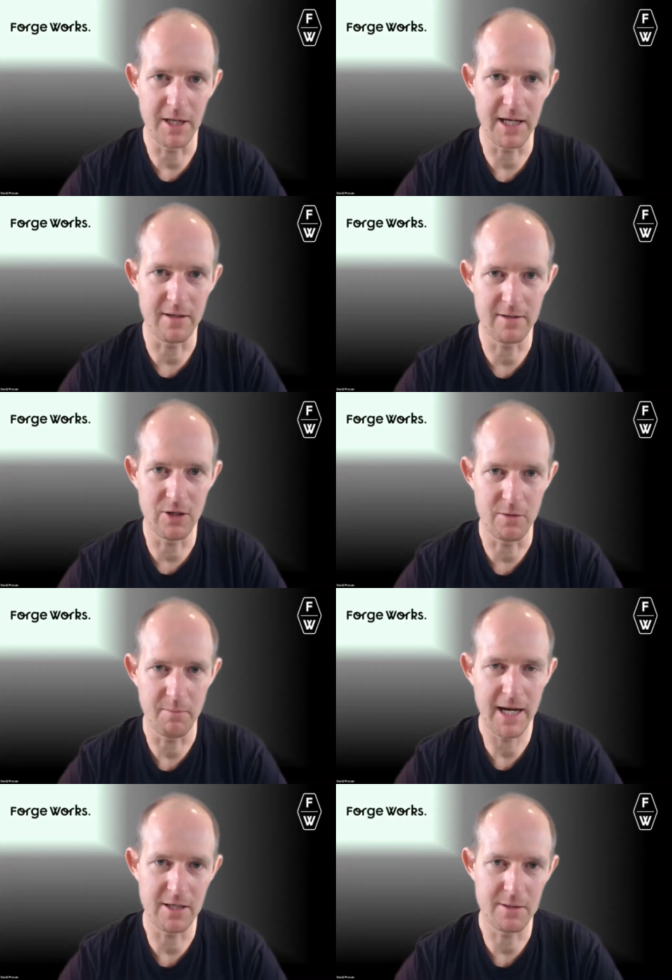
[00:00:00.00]
able to get the
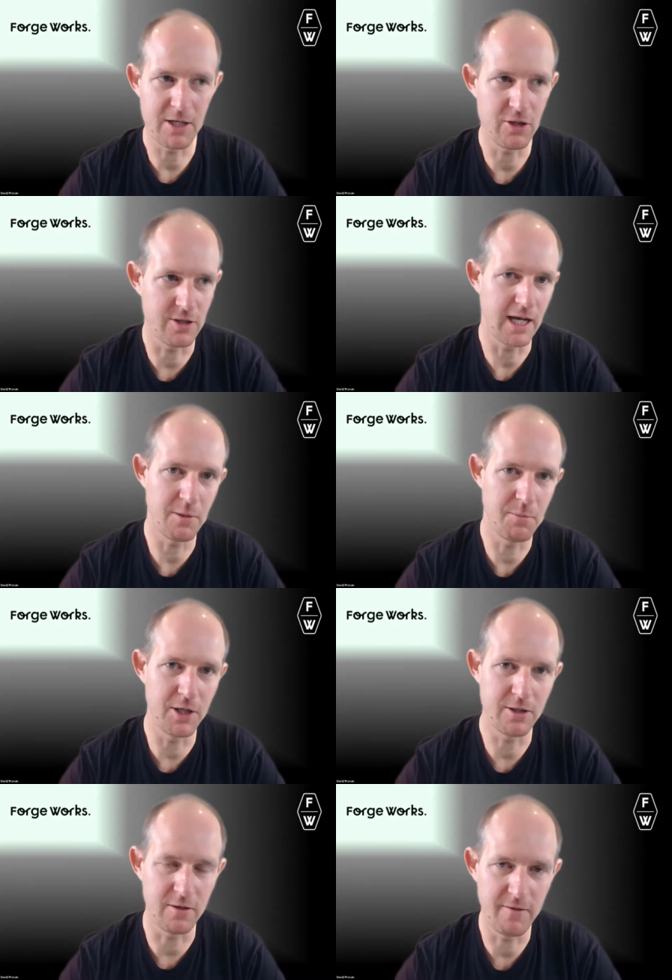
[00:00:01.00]
decision made as much as the other
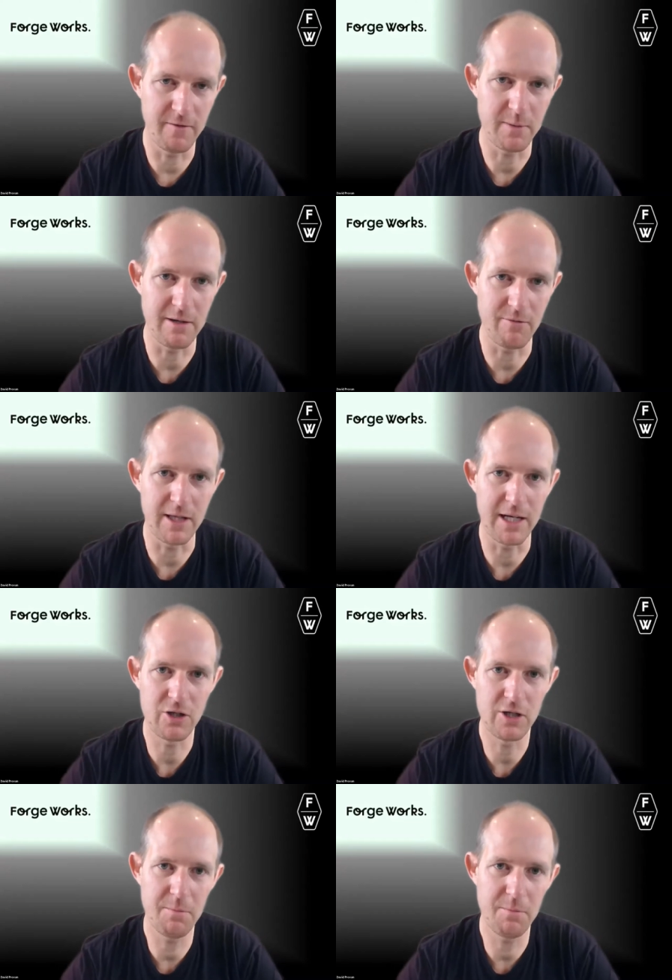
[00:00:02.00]
person's 50%
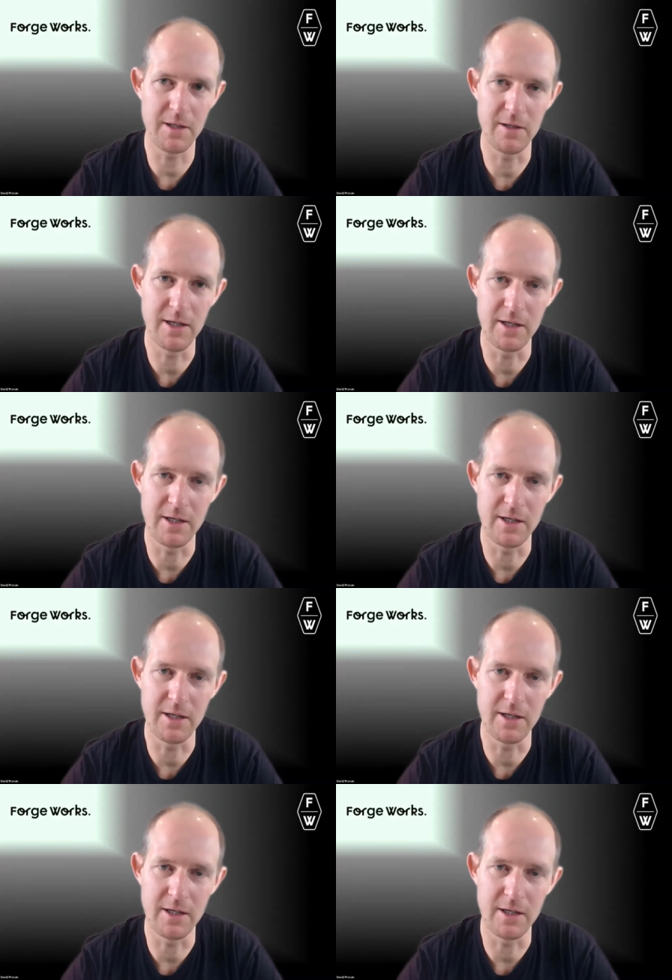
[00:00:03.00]
relationship and